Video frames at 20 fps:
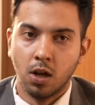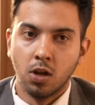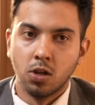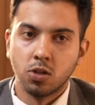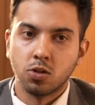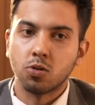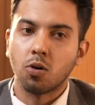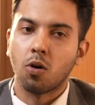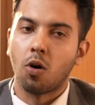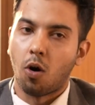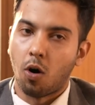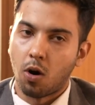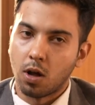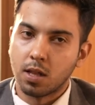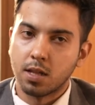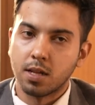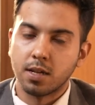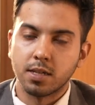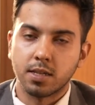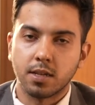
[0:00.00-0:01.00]
So all
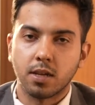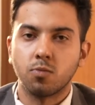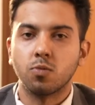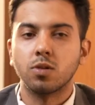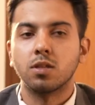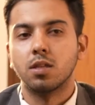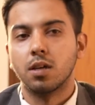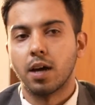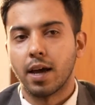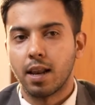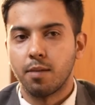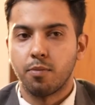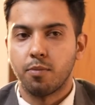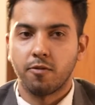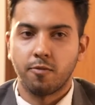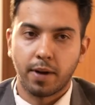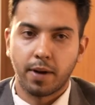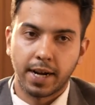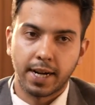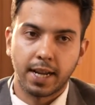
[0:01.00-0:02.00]
this, and with the help
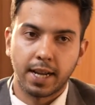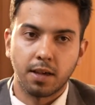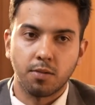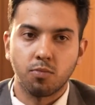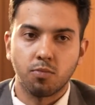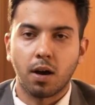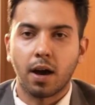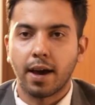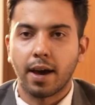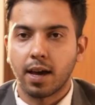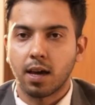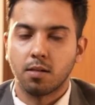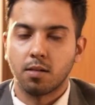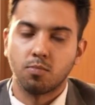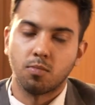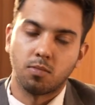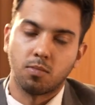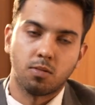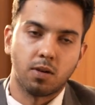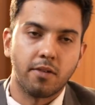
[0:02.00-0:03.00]
of my team, I
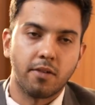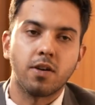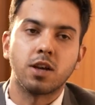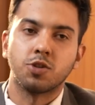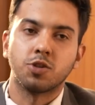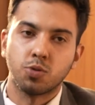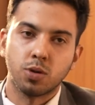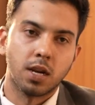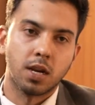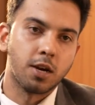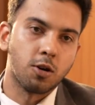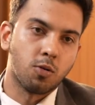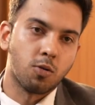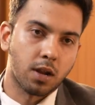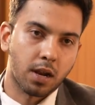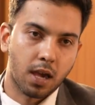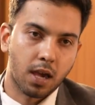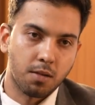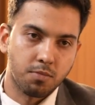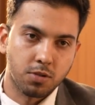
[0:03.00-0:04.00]
eventually
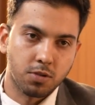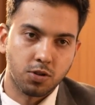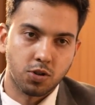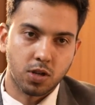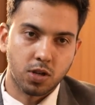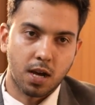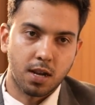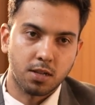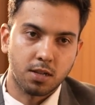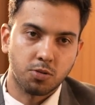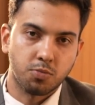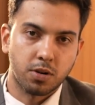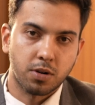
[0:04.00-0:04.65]
overcame this challenge.